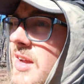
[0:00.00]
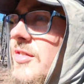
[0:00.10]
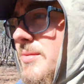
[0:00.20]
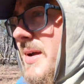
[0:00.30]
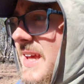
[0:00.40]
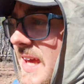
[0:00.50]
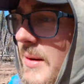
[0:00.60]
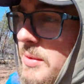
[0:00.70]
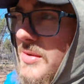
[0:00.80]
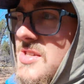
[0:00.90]
from my
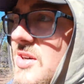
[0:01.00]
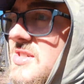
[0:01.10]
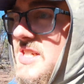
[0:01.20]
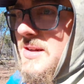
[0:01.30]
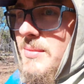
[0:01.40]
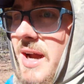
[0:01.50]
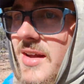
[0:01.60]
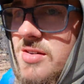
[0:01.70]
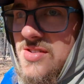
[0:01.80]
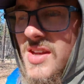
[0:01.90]
camp, it was 13
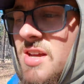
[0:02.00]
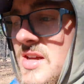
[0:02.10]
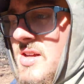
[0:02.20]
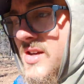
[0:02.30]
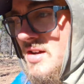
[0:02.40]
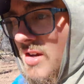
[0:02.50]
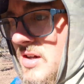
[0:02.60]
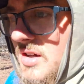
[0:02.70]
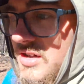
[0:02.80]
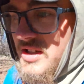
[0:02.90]
miles
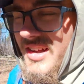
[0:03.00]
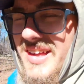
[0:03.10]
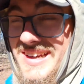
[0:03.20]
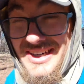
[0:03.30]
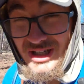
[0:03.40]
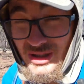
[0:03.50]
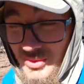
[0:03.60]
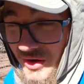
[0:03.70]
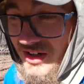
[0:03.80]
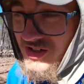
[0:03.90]
to like a good
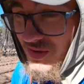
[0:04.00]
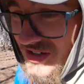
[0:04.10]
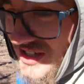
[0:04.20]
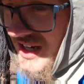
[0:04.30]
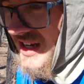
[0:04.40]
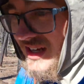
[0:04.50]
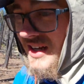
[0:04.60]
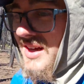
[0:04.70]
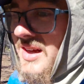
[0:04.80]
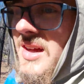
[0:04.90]
water source.
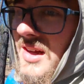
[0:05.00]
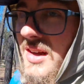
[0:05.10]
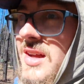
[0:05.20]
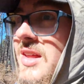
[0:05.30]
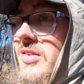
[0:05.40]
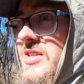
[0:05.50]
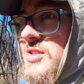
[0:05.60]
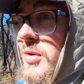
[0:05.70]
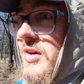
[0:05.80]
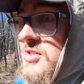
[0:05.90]
The rest of
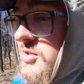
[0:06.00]
the water